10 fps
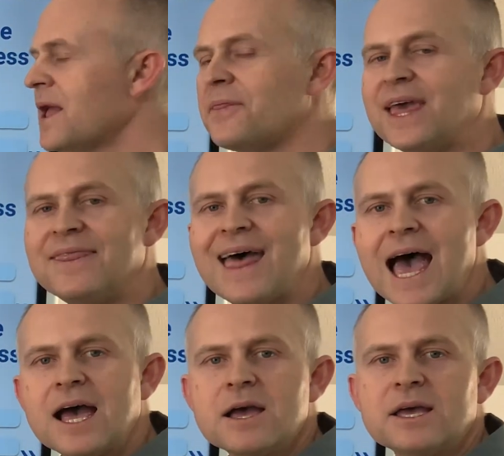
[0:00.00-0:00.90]
then
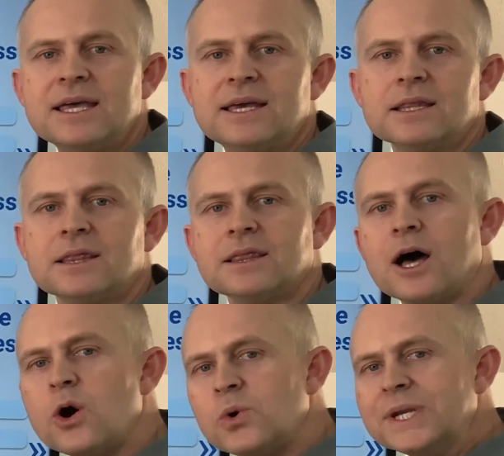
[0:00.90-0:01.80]
that
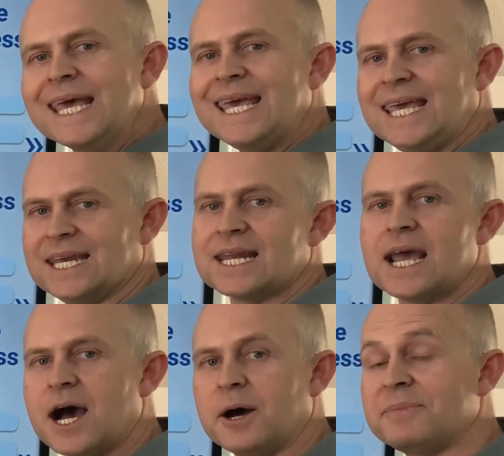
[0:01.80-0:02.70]
loan
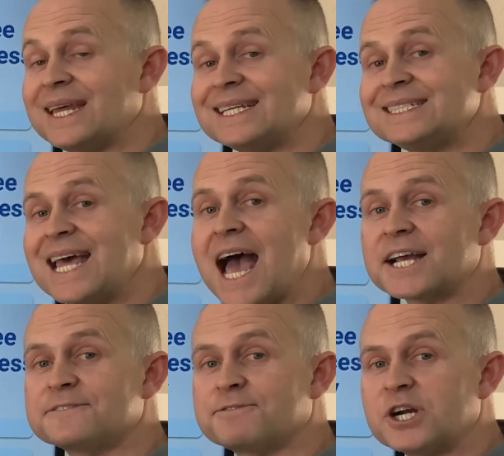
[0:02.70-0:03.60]
income that is
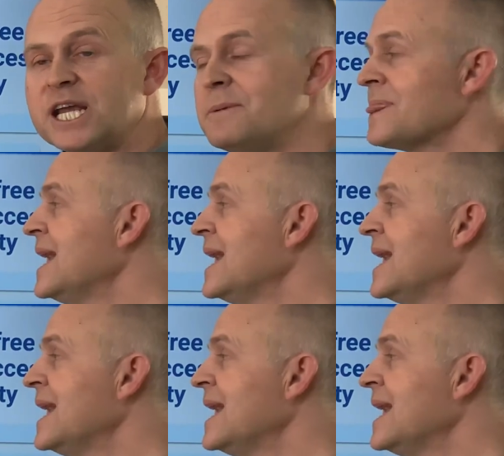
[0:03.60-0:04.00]
tax-free